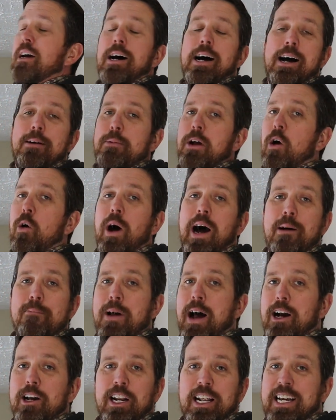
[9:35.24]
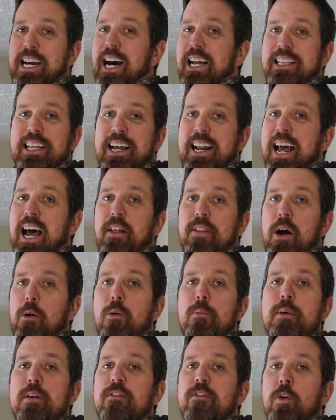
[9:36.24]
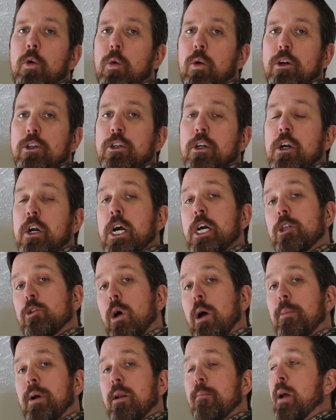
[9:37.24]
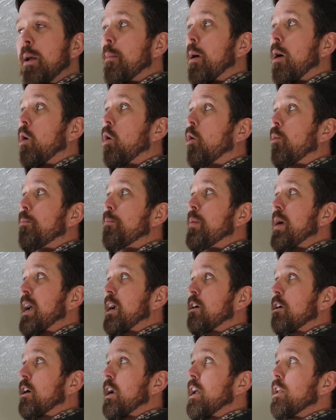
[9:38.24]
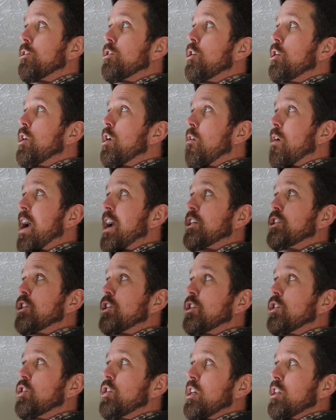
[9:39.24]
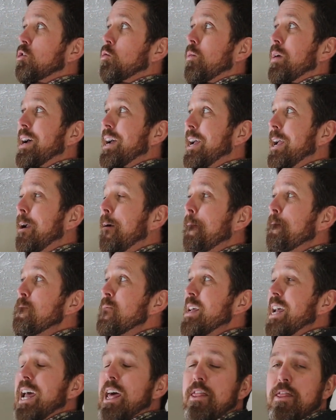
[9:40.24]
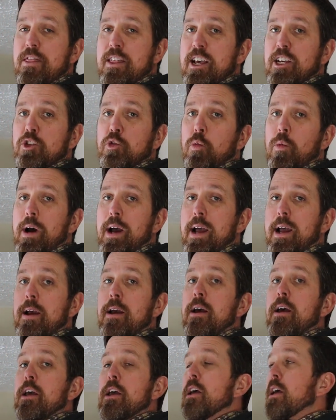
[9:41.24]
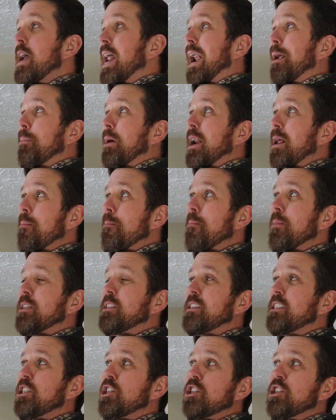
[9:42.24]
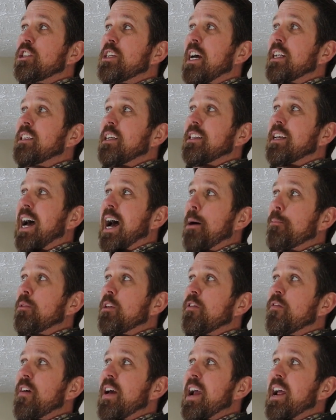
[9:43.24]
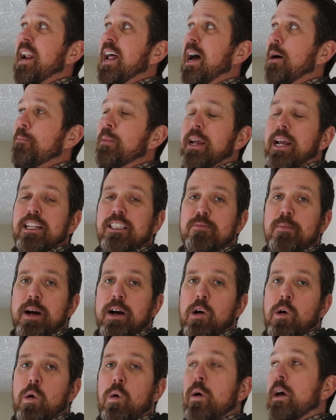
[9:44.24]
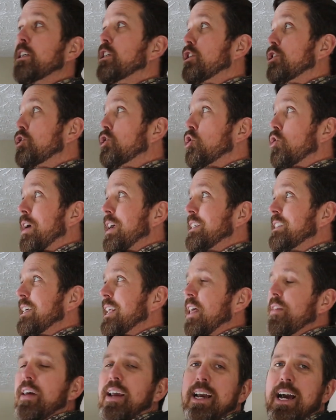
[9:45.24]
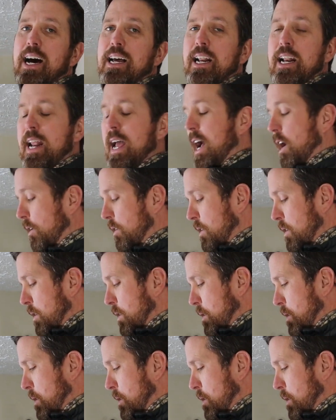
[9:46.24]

I'm not going to cut that out. That would be foolish. So I'm going to make my hole bigger in two directions, this way and this way. And I'm going to just set the top of the fan up against my hole and just trace it and then cut it out.